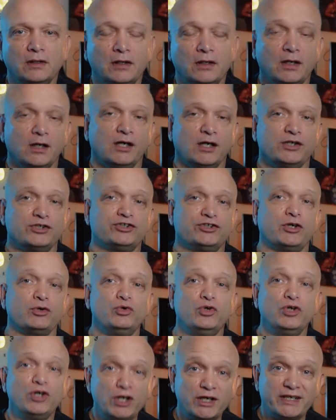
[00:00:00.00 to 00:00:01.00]
So
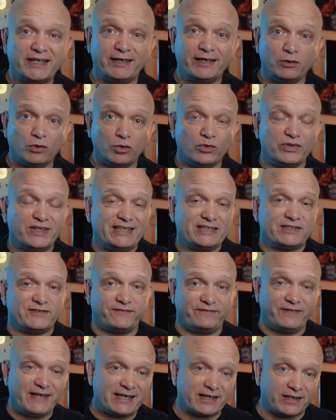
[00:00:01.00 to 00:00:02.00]
looking at all these
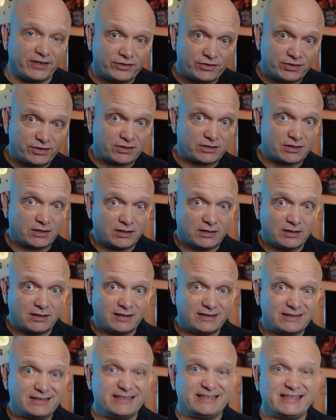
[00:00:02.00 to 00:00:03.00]
figures,
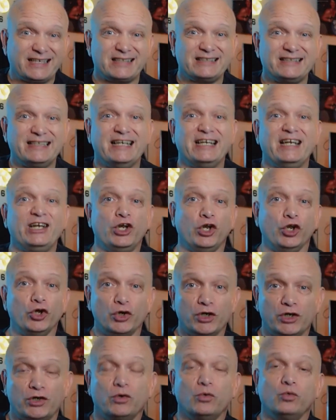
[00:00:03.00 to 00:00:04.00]
does it
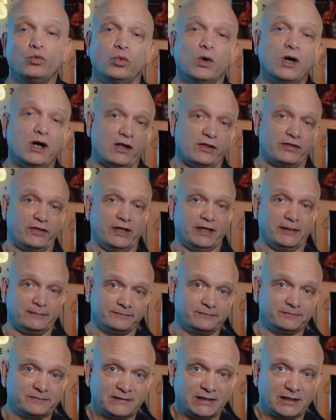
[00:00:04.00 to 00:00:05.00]
look worth it?
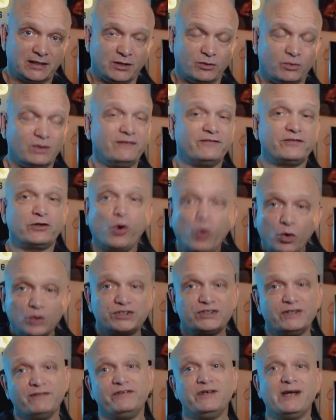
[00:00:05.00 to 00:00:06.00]
Well, of course,
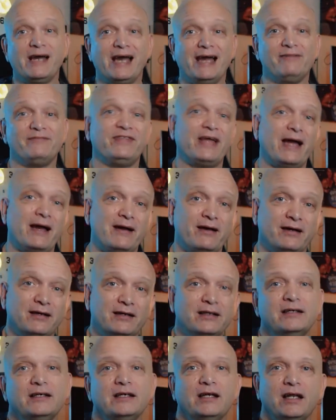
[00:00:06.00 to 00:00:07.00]
if you have that
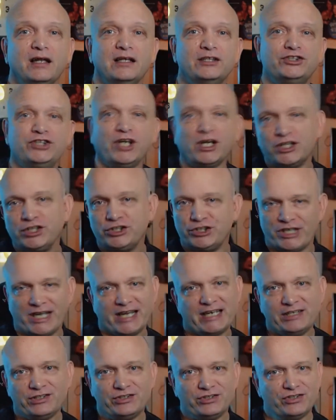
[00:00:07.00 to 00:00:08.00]
chunk of
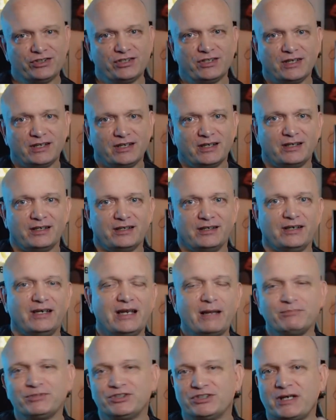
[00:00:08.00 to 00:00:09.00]
change,
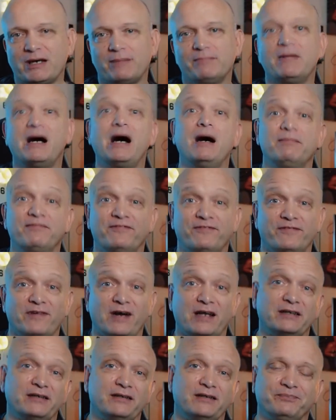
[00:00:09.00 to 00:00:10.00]
lump sum up
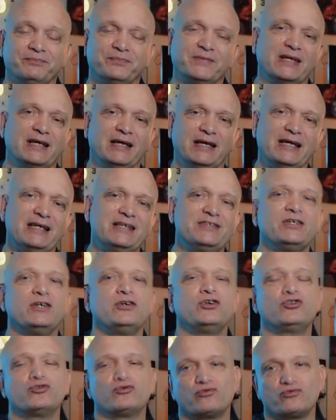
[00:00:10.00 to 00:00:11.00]
front, it's a
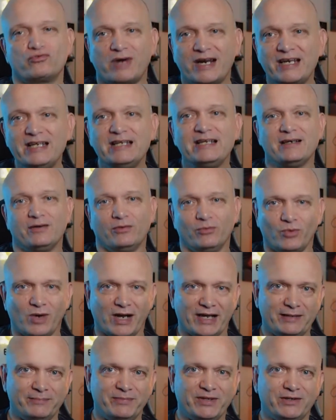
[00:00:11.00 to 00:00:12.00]
great
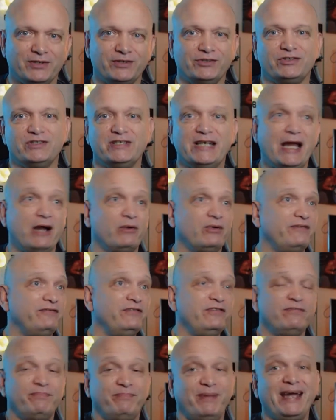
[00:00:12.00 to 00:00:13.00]
way, because now if
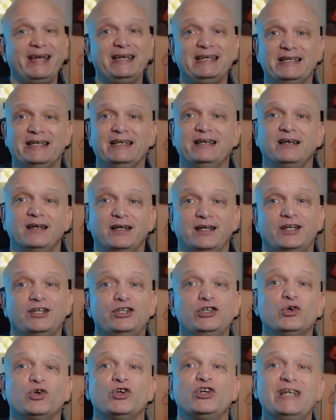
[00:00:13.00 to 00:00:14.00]
you've paid it,
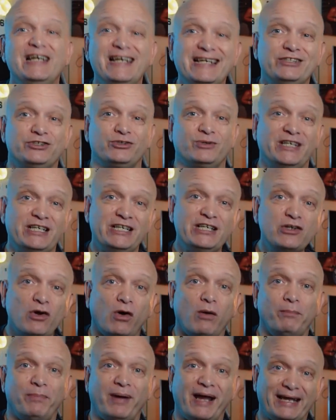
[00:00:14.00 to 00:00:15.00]
you're literally
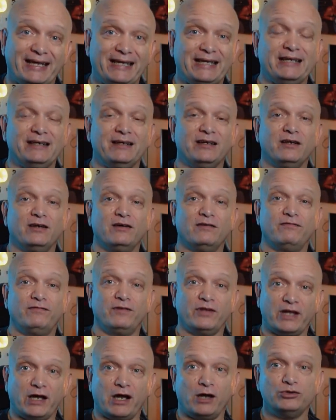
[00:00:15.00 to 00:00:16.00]
not paying for
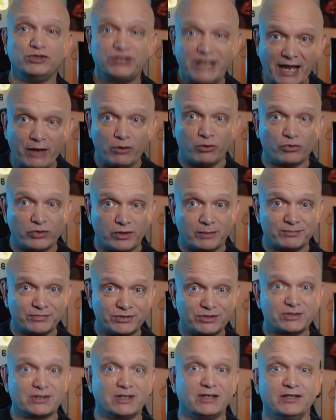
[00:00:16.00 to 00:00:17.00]
the hotel
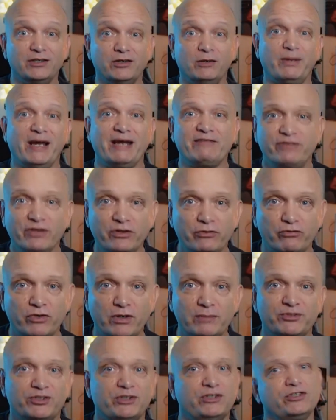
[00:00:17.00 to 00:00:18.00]
rooms. You're not paying for the
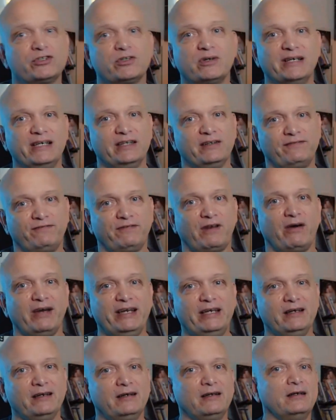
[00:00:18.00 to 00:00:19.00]
rooms. So you just got to get the
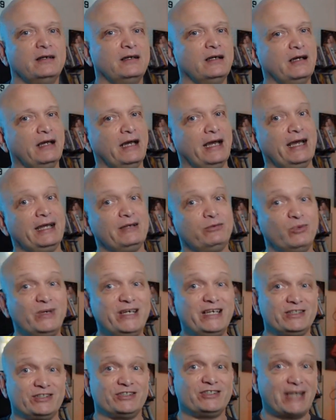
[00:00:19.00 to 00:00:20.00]
flight, and we
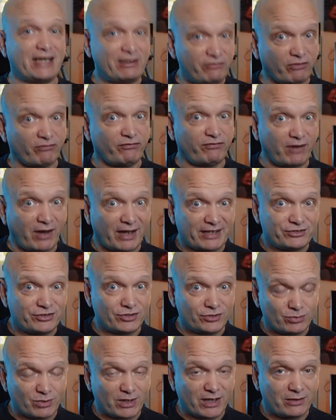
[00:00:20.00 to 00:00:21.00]
can save on flights
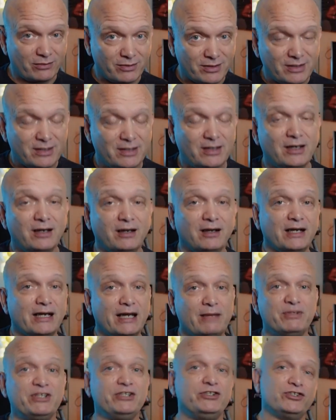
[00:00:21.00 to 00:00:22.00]
as well. Okay,
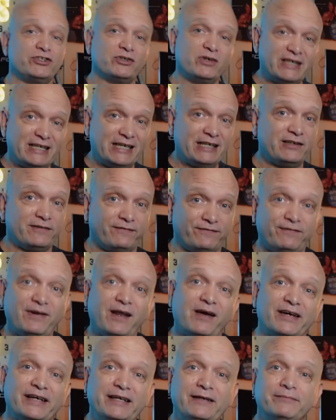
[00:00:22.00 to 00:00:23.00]
but you just got to get your flight,